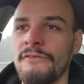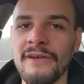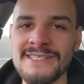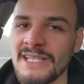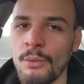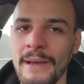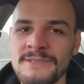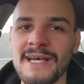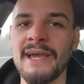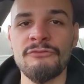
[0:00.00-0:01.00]
Visit the
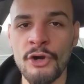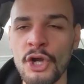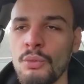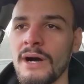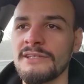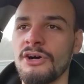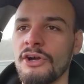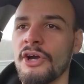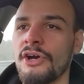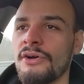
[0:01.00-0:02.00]
website
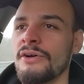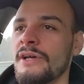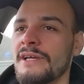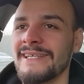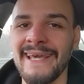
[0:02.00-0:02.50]
rogueworld.co.